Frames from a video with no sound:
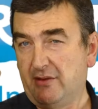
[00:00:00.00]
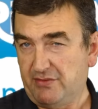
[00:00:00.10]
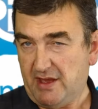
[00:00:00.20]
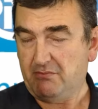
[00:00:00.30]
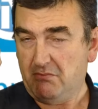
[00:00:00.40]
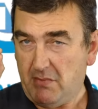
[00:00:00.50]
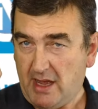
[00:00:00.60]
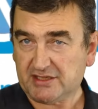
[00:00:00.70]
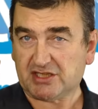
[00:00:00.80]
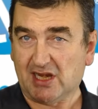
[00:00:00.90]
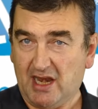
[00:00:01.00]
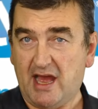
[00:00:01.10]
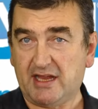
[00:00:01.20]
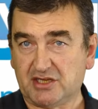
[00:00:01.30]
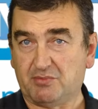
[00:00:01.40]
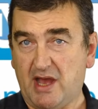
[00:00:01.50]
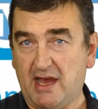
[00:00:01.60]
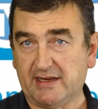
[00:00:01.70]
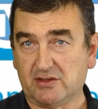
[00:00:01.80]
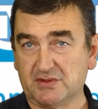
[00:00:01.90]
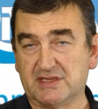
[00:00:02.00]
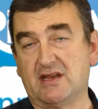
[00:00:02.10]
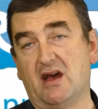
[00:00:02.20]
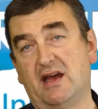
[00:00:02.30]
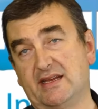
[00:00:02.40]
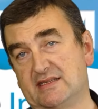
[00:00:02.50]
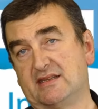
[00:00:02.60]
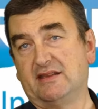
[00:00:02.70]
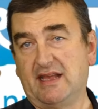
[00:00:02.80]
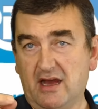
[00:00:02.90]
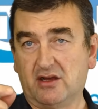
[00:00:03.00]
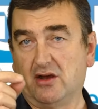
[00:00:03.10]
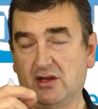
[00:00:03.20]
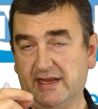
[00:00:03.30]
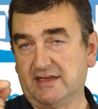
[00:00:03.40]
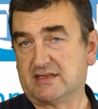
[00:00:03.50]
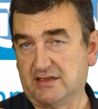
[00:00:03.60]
they're much larger particle size than the alcohol inks,